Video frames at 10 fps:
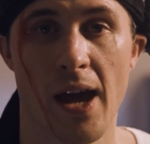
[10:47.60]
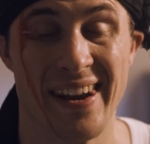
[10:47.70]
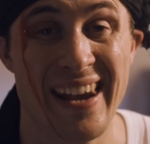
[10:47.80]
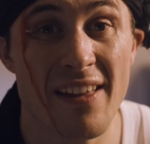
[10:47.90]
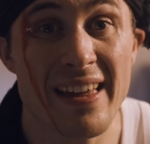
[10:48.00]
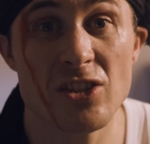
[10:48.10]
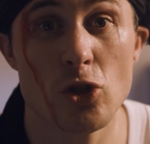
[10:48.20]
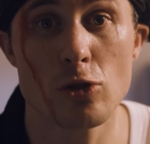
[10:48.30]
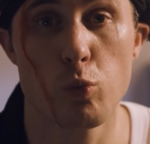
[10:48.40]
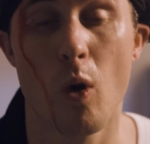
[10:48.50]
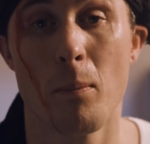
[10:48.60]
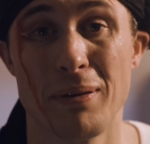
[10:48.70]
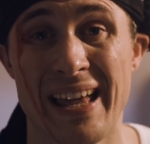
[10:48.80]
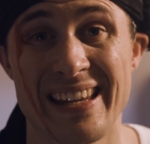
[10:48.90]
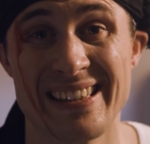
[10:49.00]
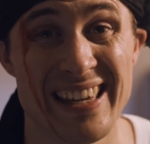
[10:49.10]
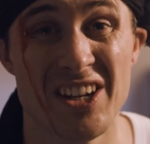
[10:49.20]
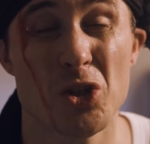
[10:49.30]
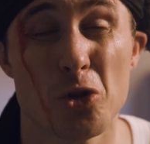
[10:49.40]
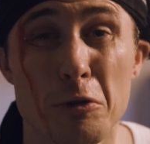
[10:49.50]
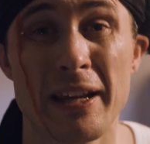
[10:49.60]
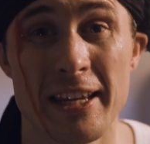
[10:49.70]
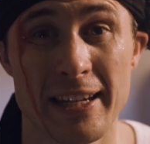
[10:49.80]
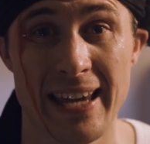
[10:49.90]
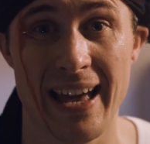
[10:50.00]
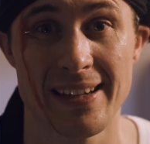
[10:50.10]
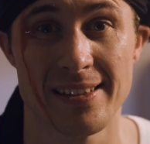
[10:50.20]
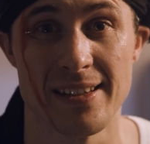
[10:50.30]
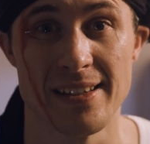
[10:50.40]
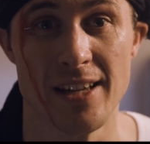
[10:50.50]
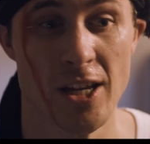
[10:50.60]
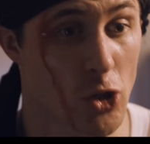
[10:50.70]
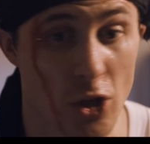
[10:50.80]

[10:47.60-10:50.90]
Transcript: And now that's just one planet in a trillion galaxies,